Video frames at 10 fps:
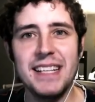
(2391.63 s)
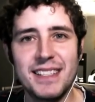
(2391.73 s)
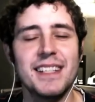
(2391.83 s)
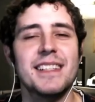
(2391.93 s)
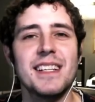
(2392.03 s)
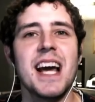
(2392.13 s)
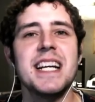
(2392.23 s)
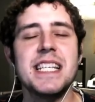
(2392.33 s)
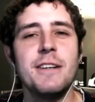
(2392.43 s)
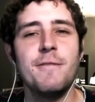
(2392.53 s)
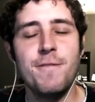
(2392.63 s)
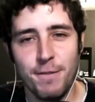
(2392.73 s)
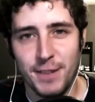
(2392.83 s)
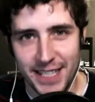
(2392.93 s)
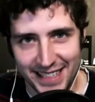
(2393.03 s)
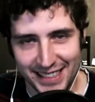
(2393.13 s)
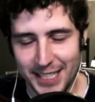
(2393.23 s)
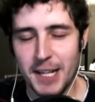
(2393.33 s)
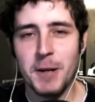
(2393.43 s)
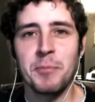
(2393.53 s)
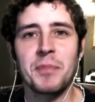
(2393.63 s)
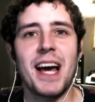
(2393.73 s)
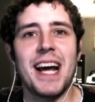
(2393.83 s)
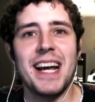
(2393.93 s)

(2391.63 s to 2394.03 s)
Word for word: made since the 1950s.